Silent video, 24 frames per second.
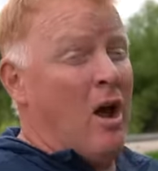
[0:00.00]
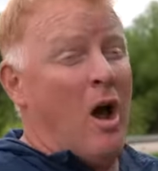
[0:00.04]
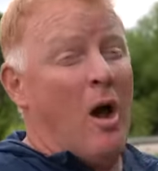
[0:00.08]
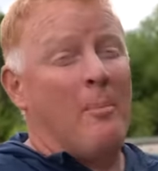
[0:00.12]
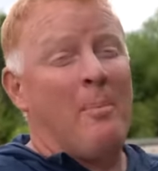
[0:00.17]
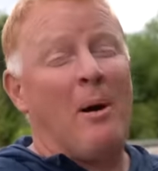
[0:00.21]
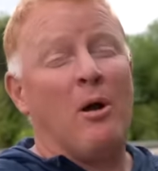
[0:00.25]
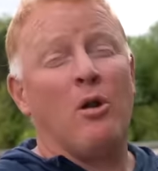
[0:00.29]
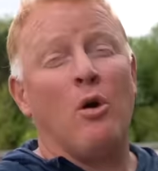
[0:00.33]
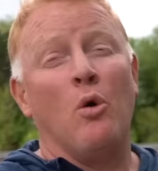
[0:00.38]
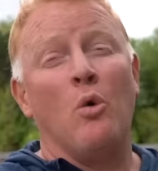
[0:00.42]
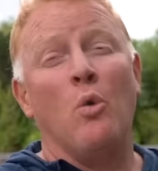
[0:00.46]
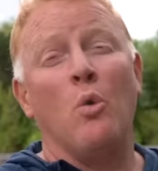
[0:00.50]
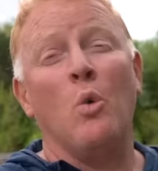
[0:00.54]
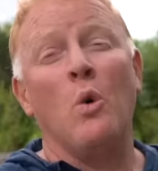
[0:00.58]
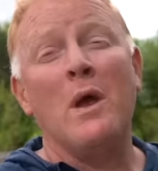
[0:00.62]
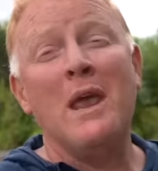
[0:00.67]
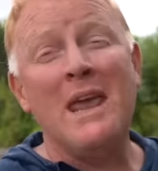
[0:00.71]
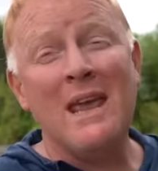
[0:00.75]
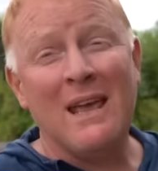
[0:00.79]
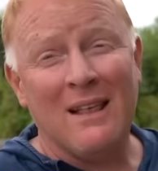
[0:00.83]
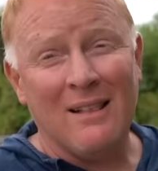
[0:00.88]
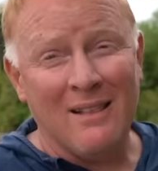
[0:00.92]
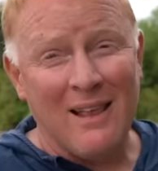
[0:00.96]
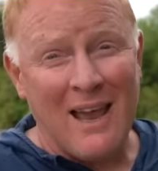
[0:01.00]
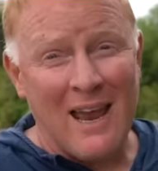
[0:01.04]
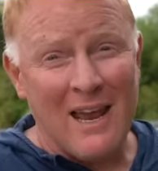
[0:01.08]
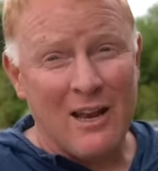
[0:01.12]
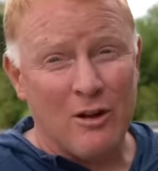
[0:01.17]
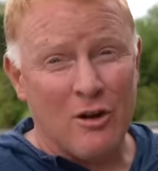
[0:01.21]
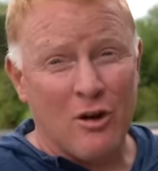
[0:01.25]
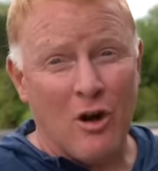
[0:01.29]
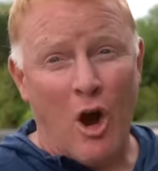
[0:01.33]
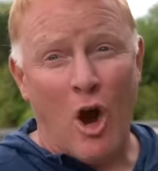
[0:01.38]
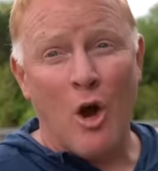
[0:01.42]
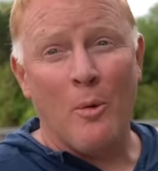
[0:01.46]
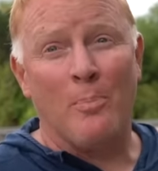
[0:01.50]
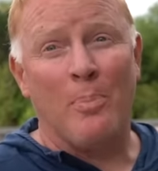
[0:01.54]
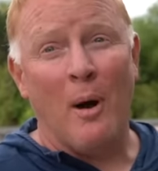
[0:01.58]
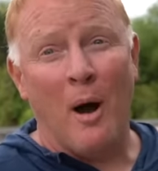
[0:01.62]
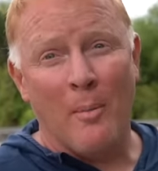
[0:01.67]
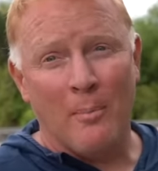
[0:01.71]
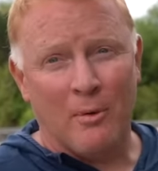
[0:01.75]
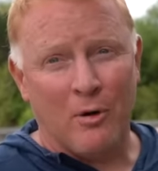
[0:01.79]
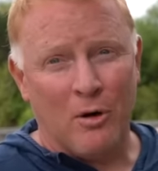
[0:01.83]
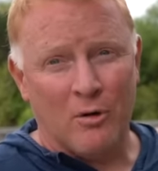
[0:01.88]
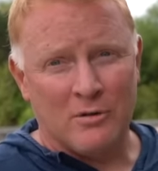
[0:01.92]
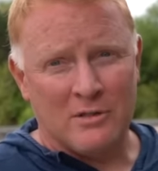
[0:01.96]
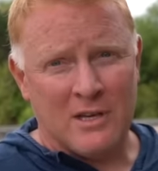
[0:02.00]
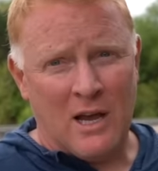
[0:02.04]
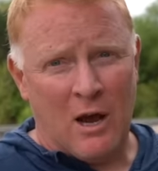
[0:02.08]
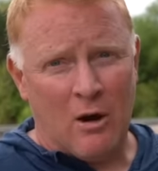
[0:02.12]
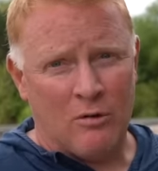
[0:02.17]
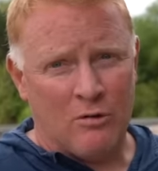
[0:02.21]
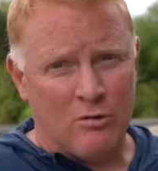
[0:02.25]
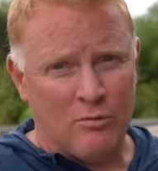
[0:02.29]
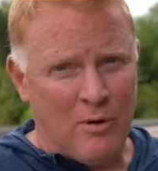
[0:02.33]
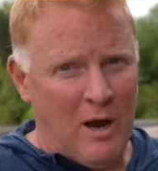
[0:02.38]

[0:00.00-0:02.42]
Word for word: about a week later, our pump goes out,